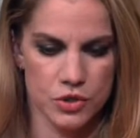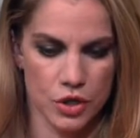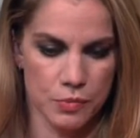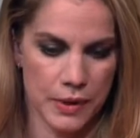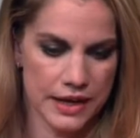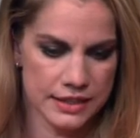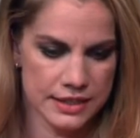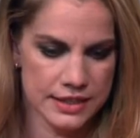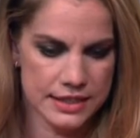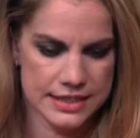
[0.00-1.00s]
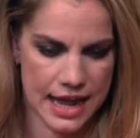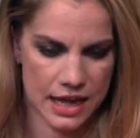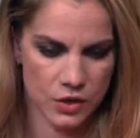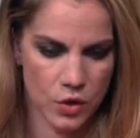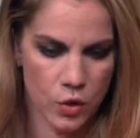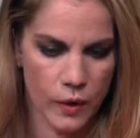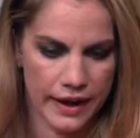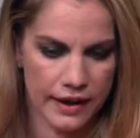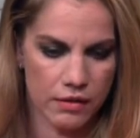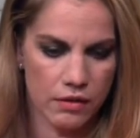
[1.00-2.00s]
Joe Biden, Dan
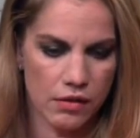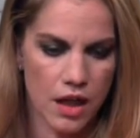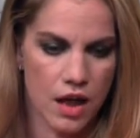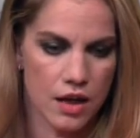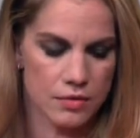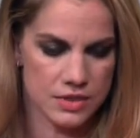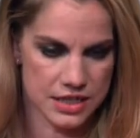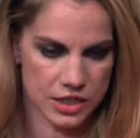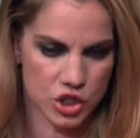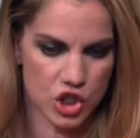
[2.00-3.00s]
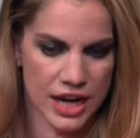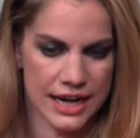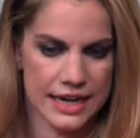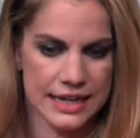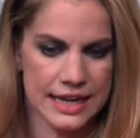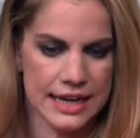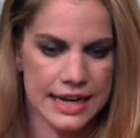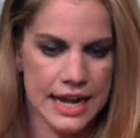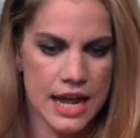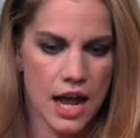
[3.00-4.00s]
Quayle, uh, Dick
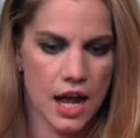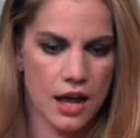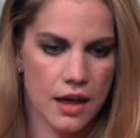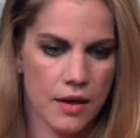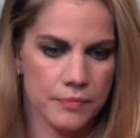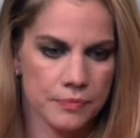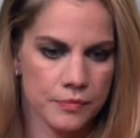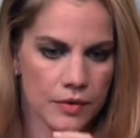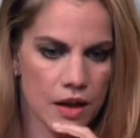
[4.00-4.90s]
Cheney, um,